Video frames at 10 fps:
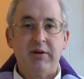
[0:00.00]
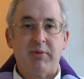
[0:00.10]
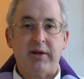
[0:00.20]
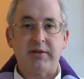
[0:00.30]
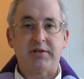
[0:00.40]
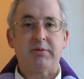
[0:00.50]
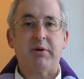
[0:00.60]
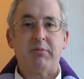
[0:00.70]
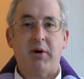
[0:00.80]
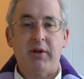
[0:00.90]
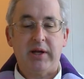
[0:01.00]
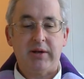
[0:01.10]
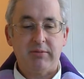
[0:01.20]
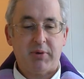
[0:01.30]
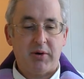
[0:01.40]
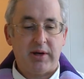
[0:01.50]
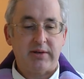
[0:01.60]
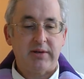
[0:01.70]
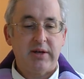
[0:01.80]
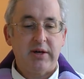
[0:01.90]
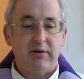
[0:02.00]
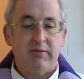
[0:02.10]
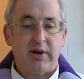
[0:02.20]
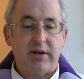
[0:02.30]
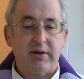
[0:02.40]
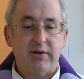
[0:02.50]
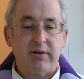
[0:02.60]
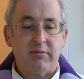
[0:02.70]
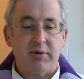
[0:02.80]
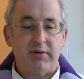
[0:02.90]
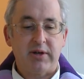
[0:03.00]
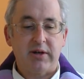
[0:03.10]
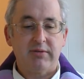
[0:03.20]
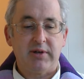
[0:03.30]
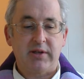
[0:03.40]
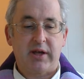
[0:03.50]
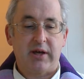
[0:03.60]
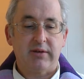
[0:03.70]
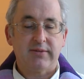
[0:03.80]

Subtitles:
by the German poet Rainer Maria Rilke.